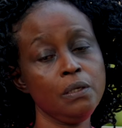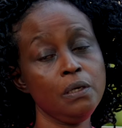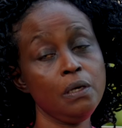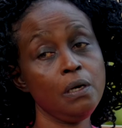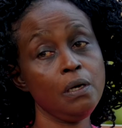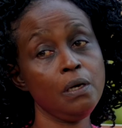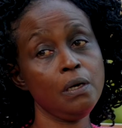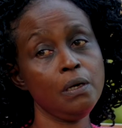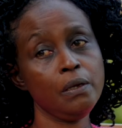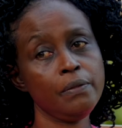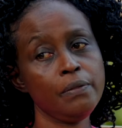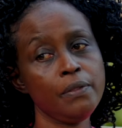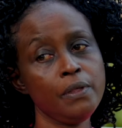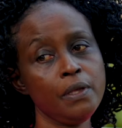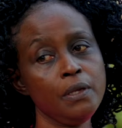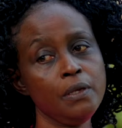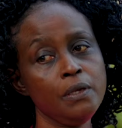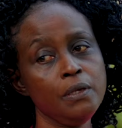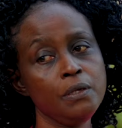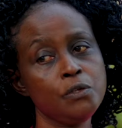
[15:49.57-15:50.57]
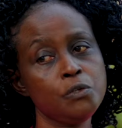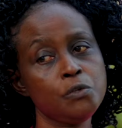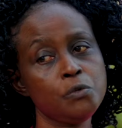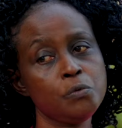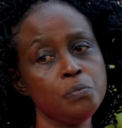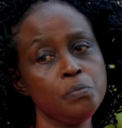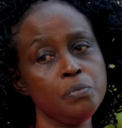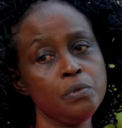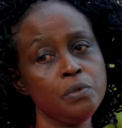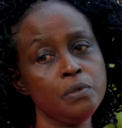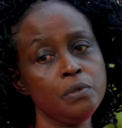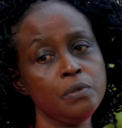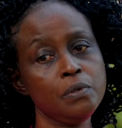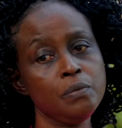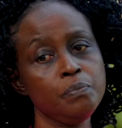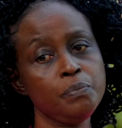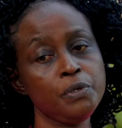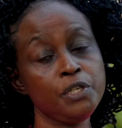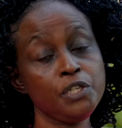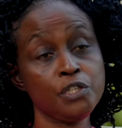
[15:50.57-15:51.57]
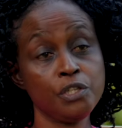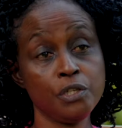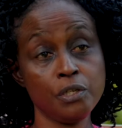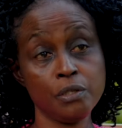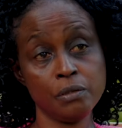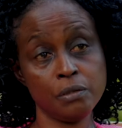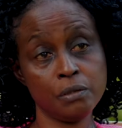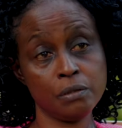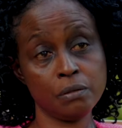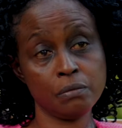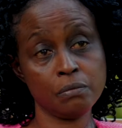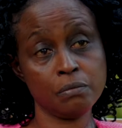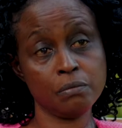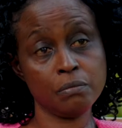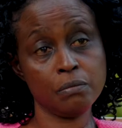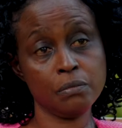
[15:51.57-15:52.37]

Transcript: Yeah, they need to be patient.